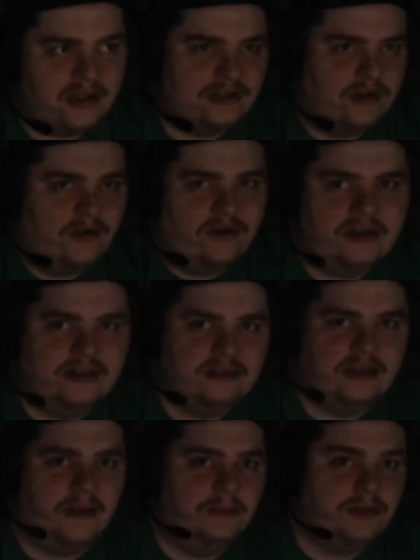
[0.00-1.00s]
That's all it
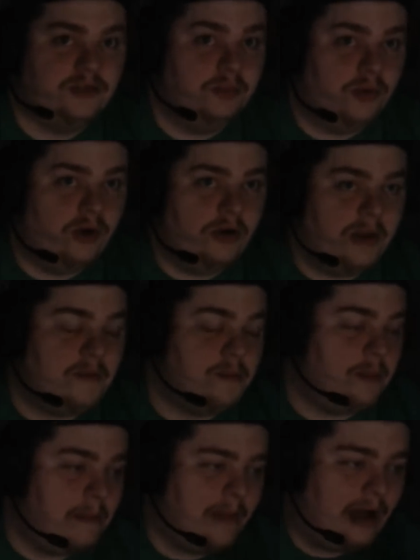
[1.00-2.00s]
is. Like, I'm just bored.
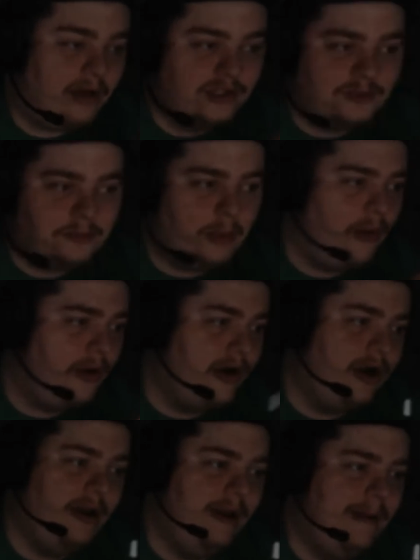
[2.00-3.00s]
My mouth is
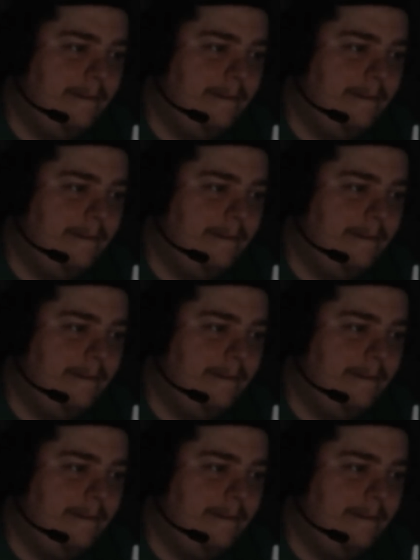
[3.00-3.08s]
bored